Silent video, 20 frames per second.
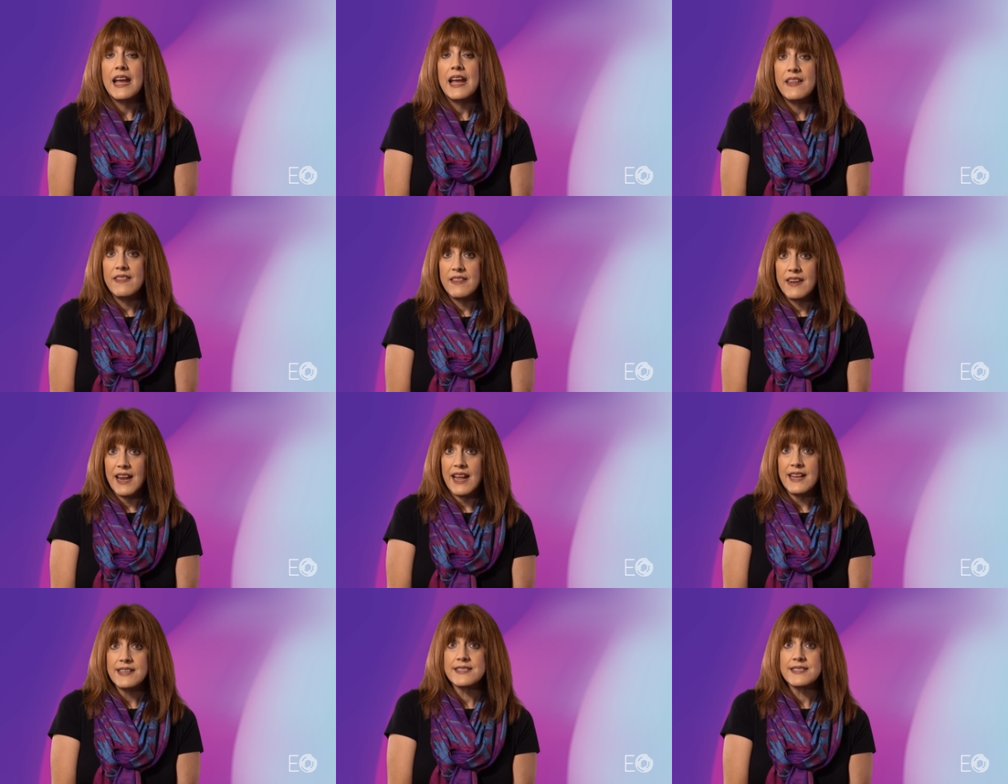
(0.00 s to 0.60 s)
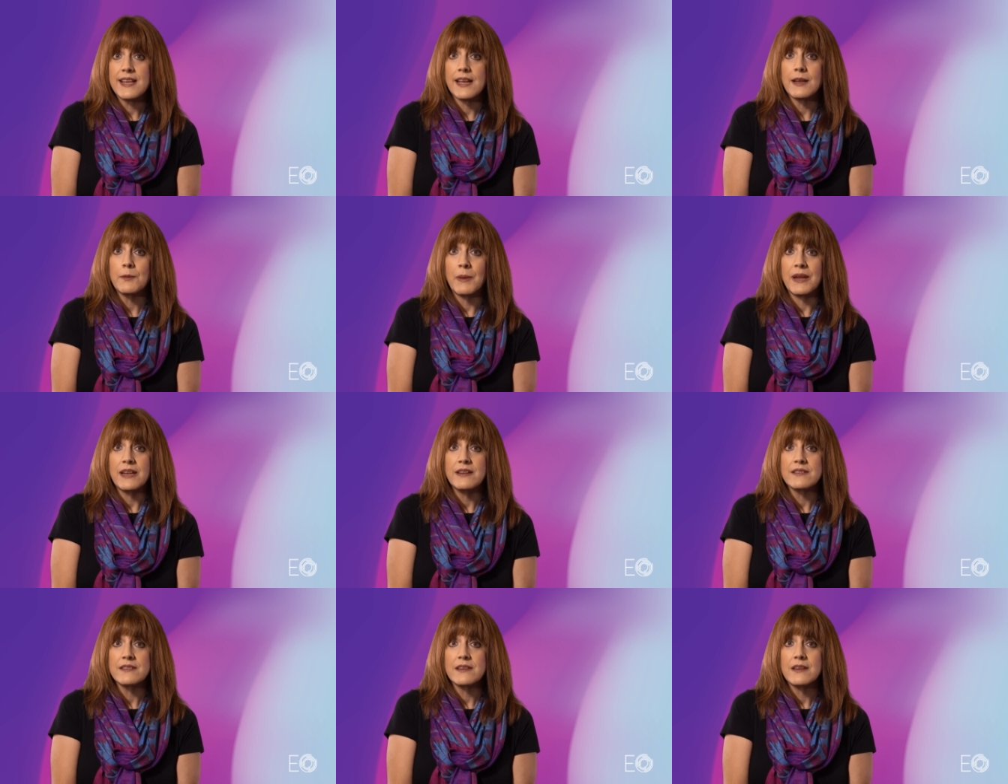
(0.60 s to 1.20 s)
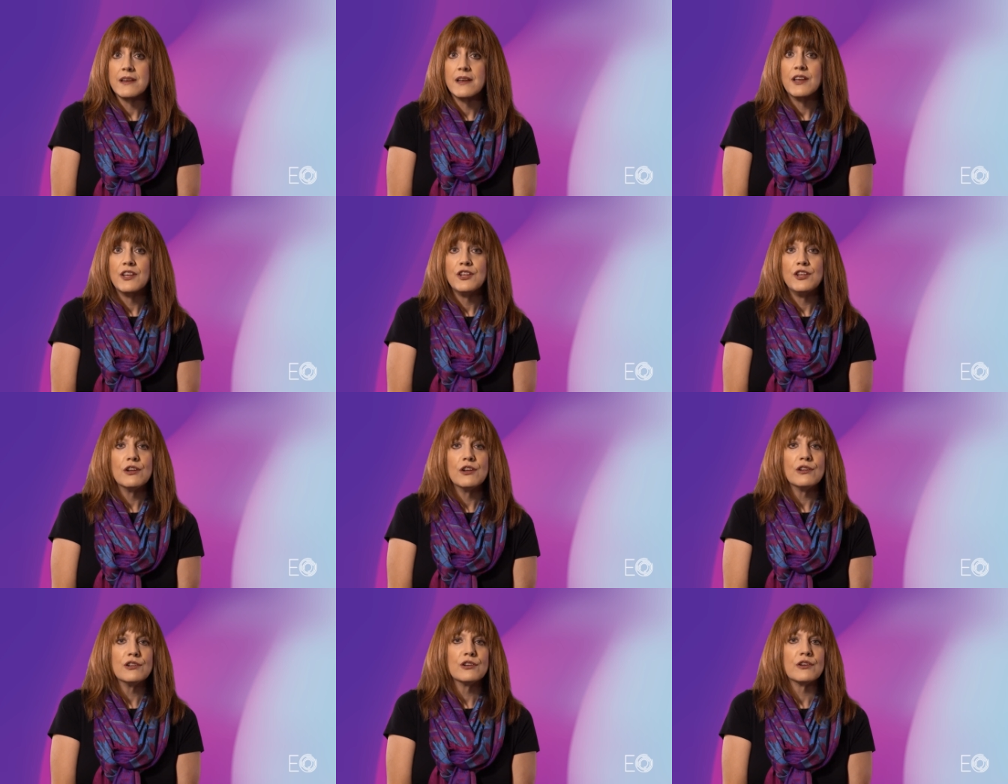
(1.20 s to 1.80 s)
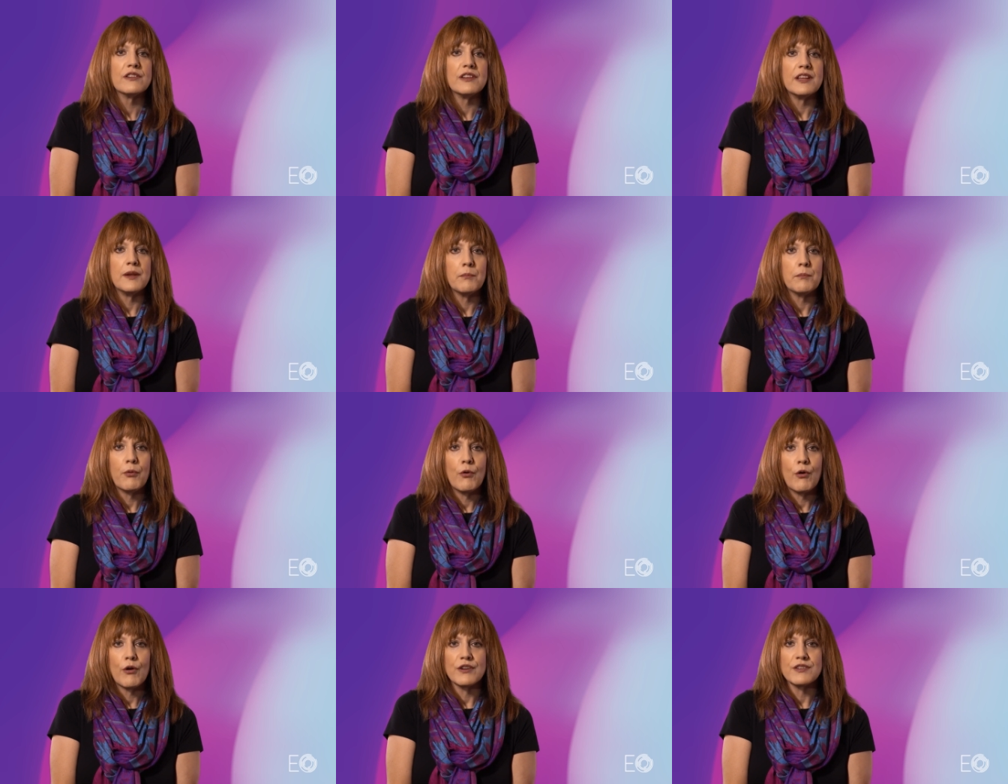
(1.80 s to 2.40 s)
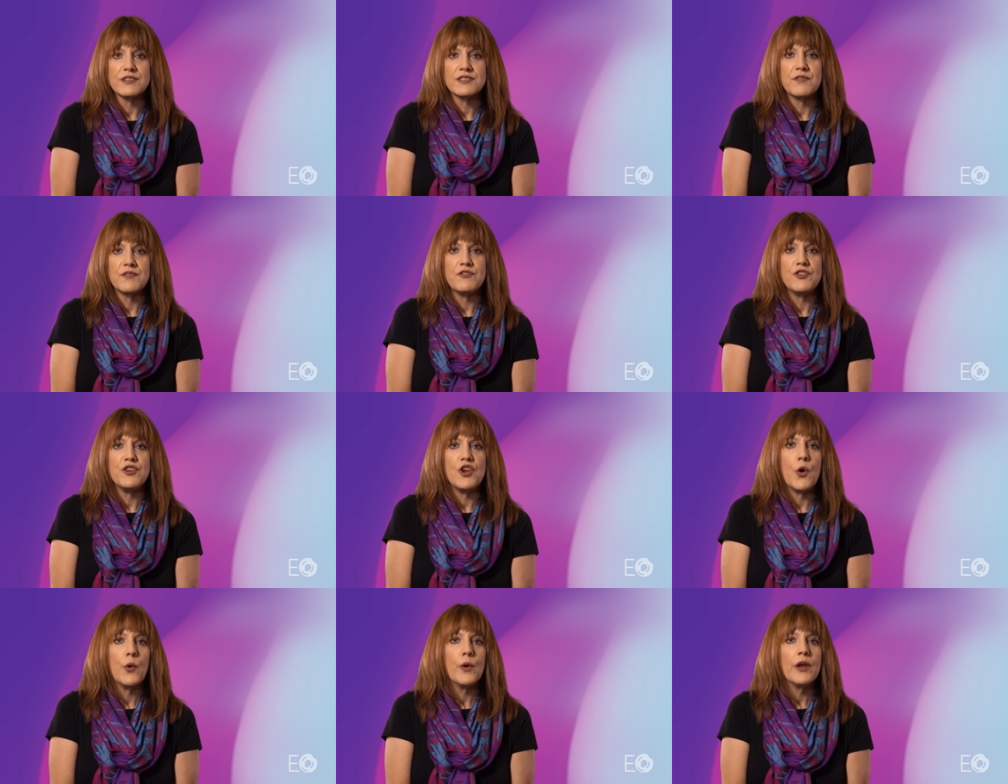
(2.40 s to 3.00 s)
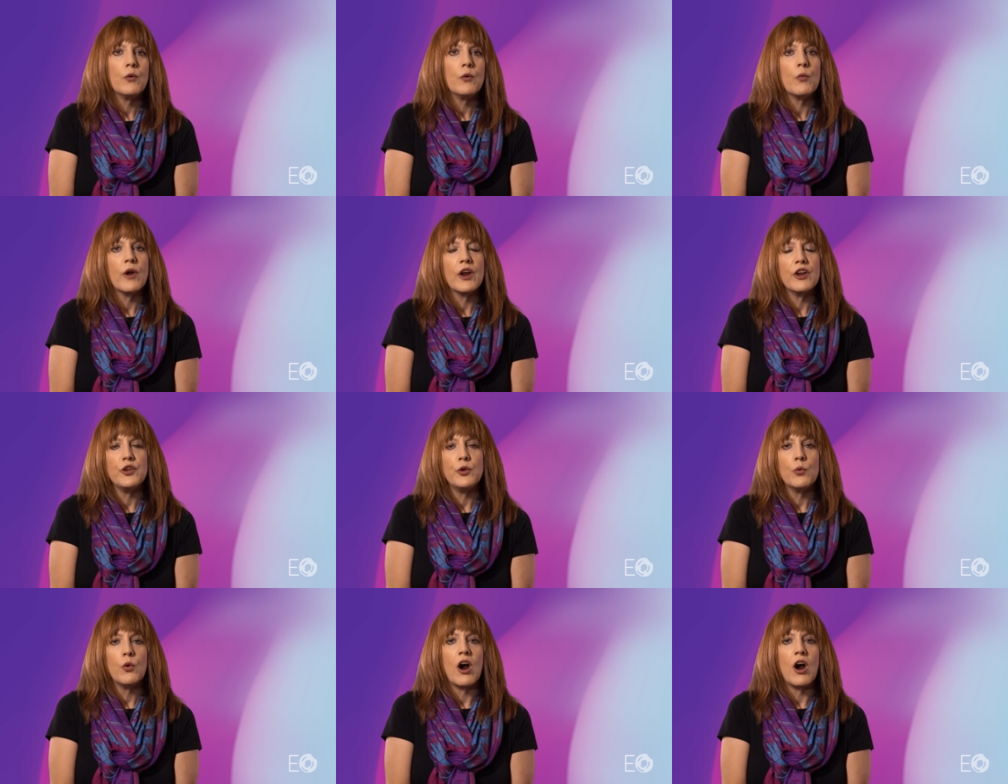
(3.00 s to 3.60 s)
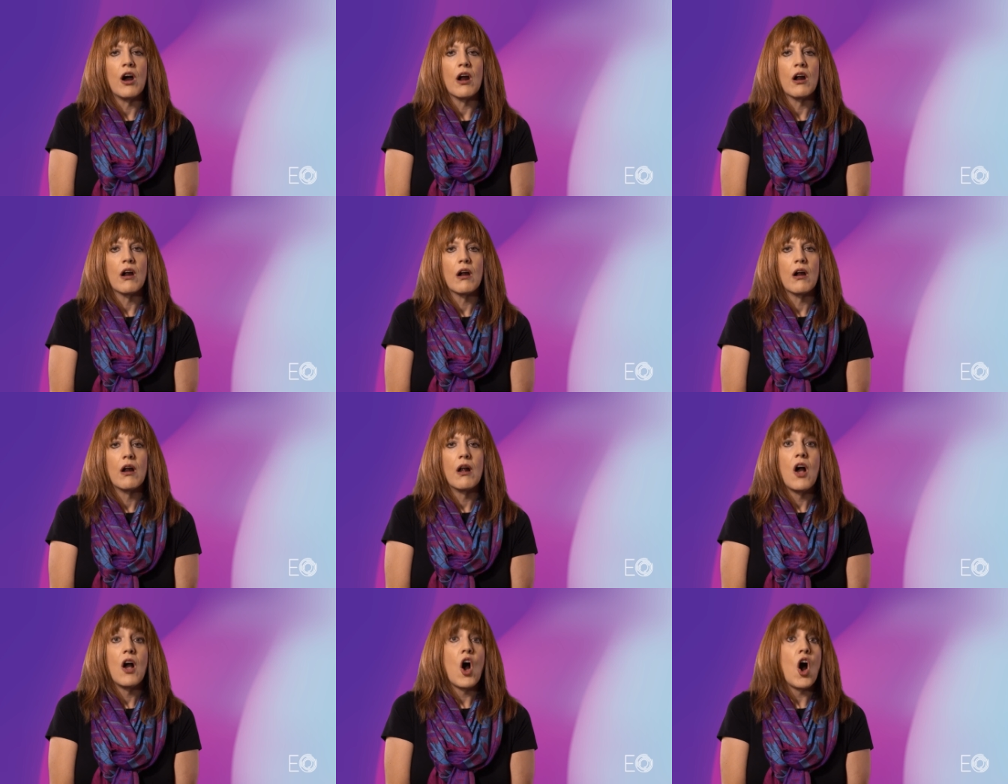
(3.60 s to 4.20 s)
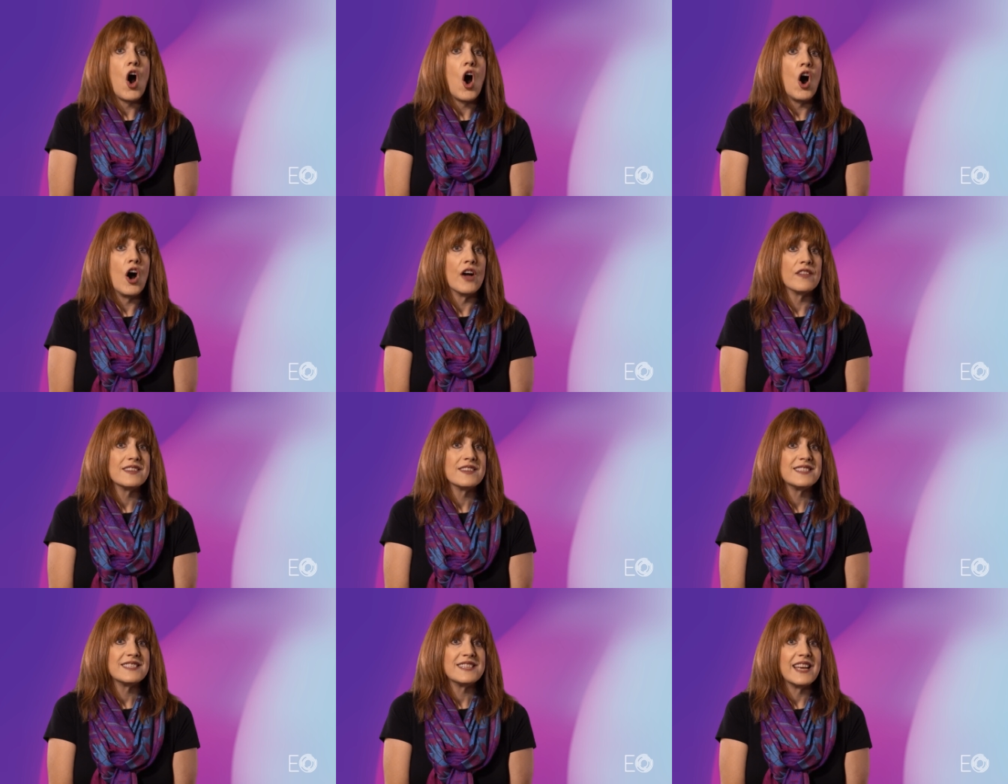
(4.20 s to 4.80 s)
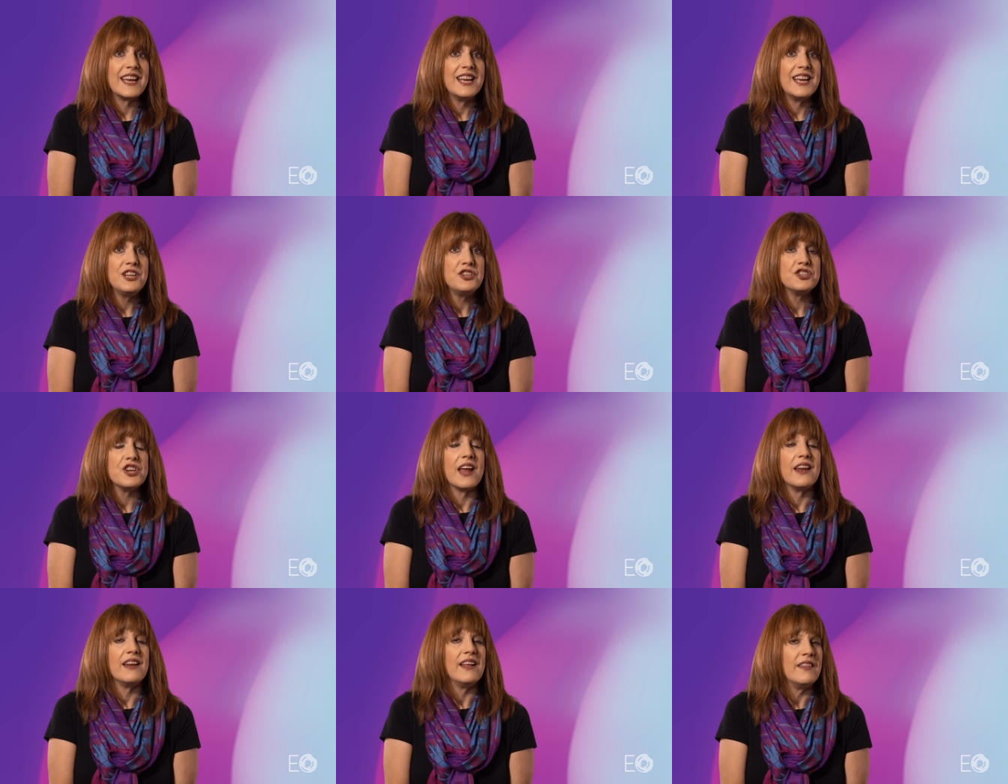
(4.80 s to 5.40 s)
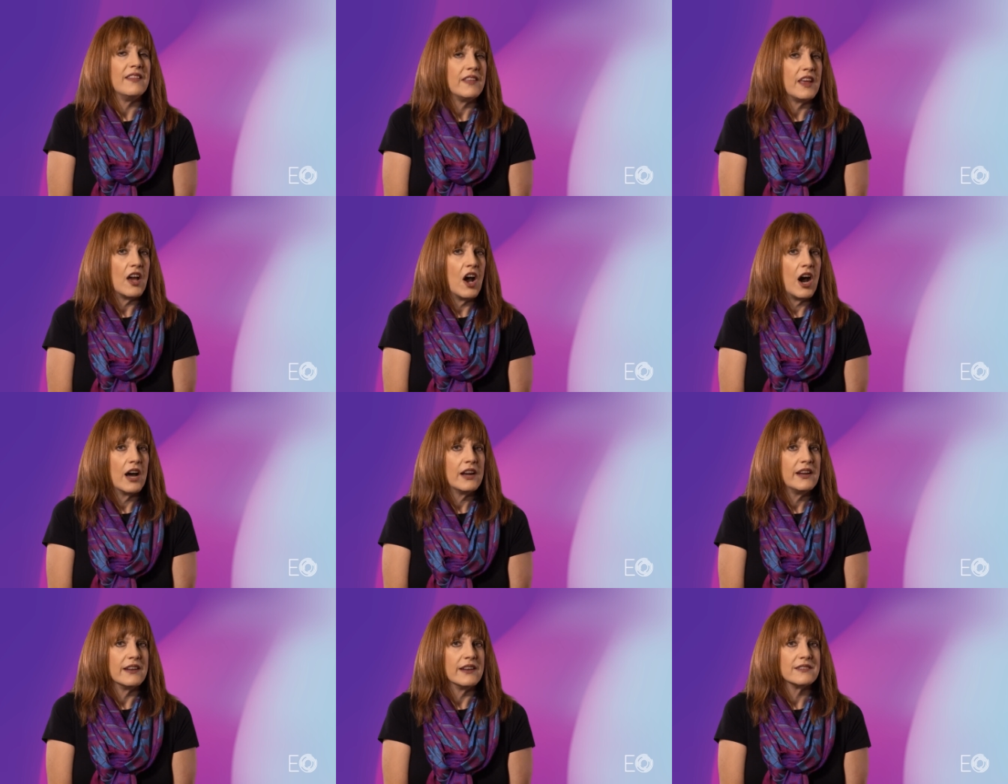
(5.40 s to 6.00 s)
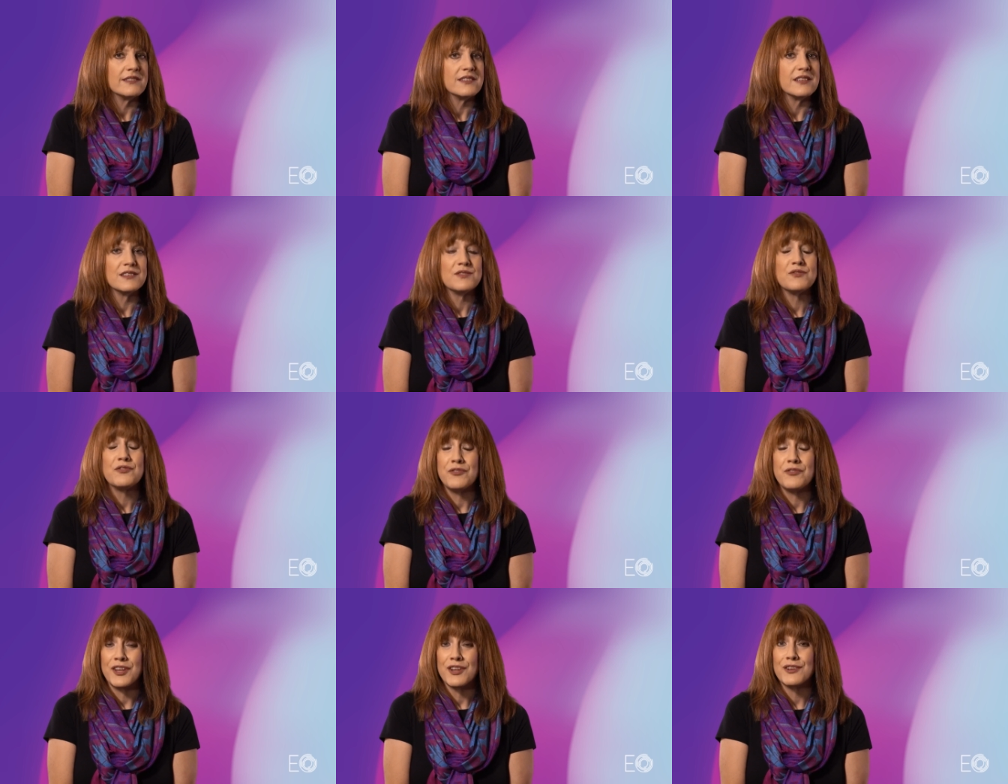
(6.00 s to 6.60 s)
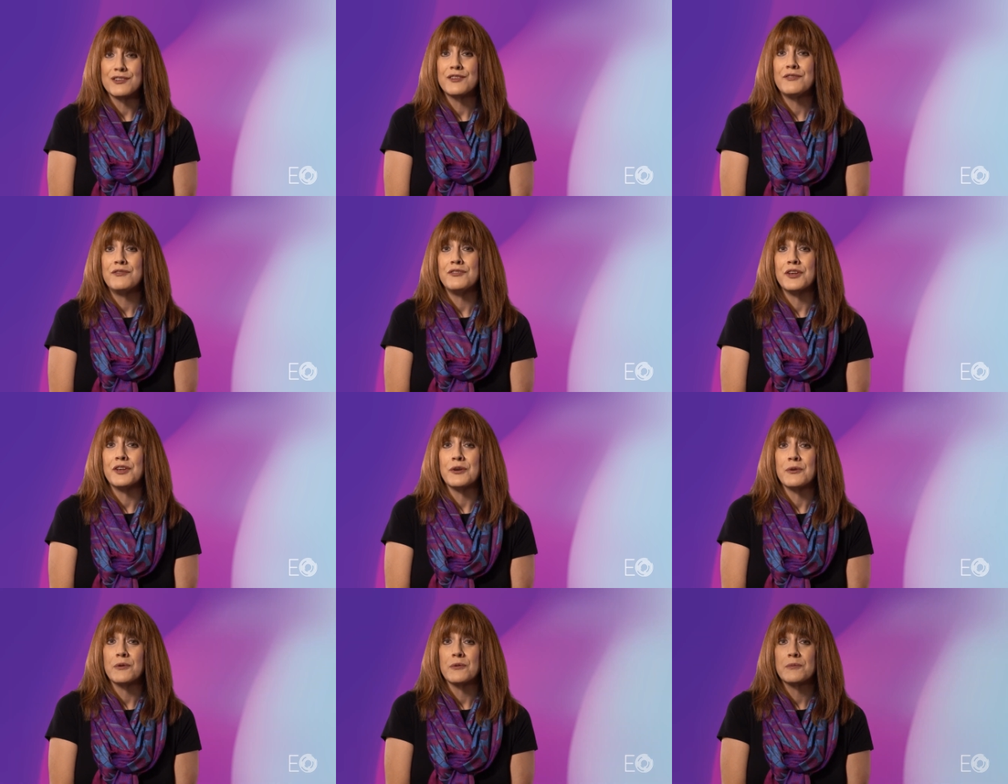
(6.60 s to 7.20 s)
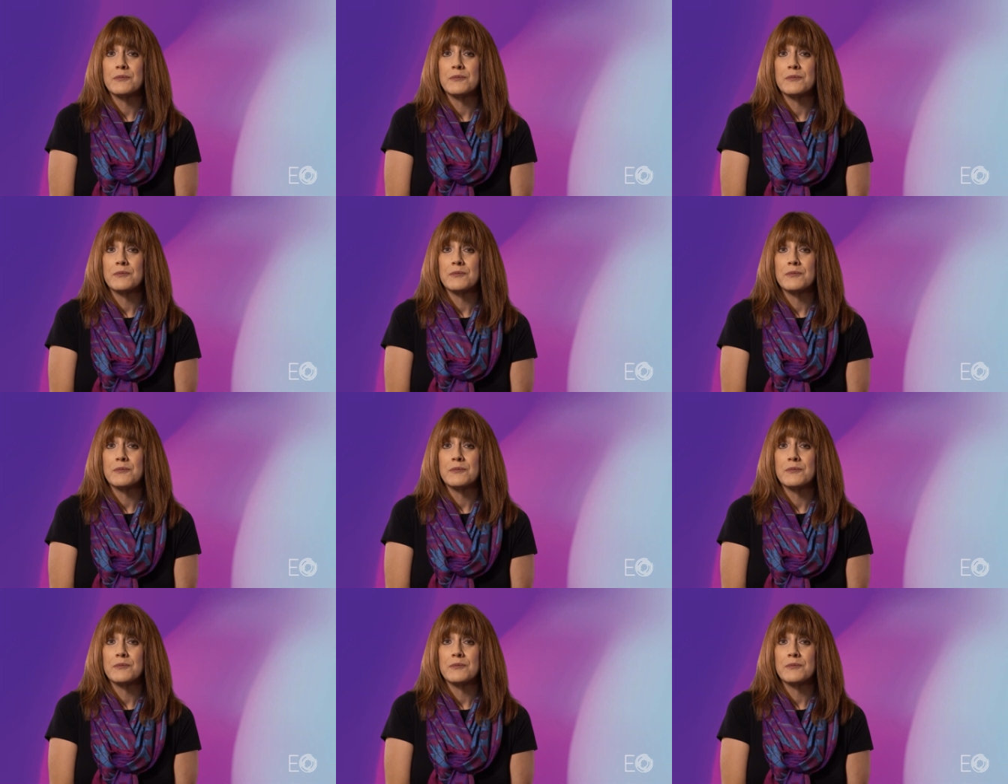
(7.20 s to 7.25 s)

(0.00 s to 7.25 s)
In the next segment, you'll learn the importance of knowing where you are on the stage and in the audience's field of view.